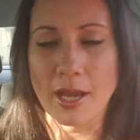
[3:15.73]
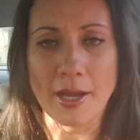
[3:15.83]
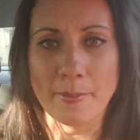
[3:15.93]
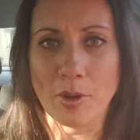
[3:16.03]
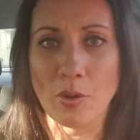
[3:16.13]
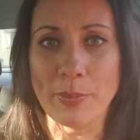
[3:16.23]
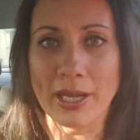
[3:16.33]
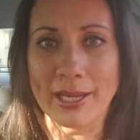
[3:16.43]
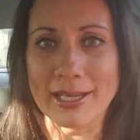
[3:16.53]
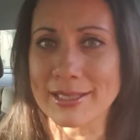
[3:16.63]
I'm
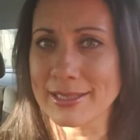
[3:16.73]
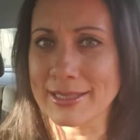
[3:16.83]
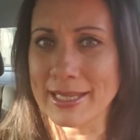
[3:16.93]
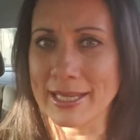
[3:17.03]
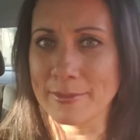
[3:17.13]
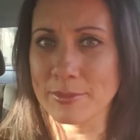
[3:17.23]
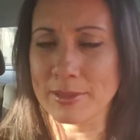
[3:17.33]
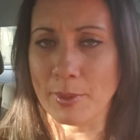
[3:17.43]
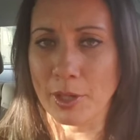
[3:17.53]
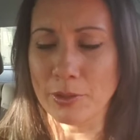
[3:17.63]
hoping I get to see him
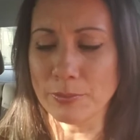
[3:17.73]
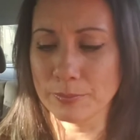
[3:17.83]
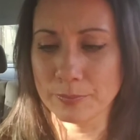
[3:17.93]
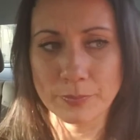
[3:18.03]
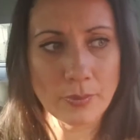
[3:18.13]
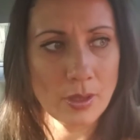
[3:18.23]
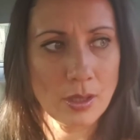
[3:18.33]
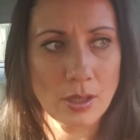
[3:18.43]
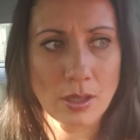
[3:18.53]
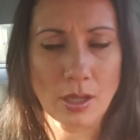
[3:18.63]
tomorrow.
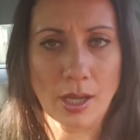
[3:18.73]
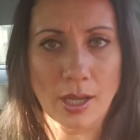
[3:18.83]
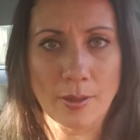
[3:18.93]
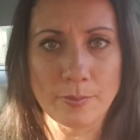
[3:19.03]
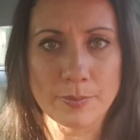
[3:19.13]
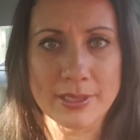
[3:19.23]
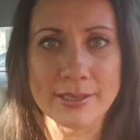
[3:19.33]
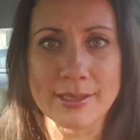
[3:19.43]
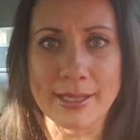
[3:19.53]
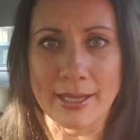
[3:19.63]

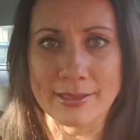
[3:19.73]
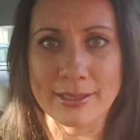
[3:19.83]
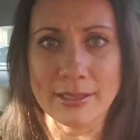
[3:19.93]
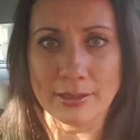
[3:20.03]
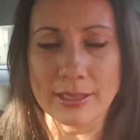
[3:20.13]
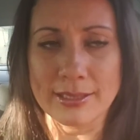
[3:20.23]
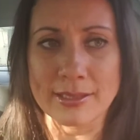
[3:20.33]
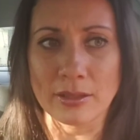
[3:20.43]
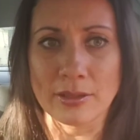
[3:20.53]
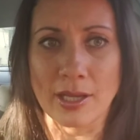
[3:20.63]
Since his accident, he's
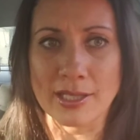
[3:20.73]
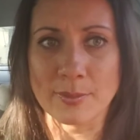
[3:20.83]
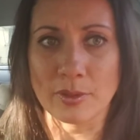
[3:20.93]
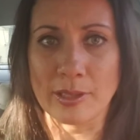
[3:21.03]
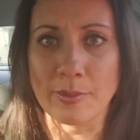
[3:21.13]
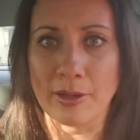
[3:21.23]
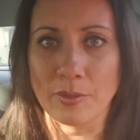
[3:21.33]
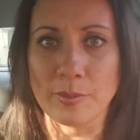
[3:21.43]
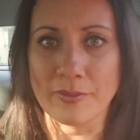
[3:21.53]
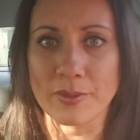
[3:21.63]
still in the hospital. He
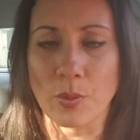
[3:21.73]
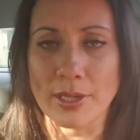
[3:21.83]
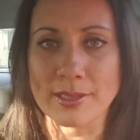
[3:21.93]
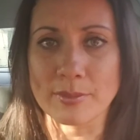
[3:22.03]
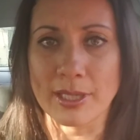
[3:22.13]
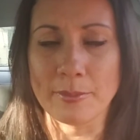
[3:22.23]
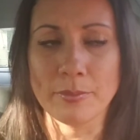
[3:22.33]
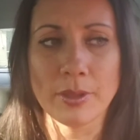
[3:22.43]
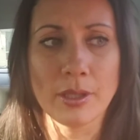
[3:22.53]
probably will be for quite some time.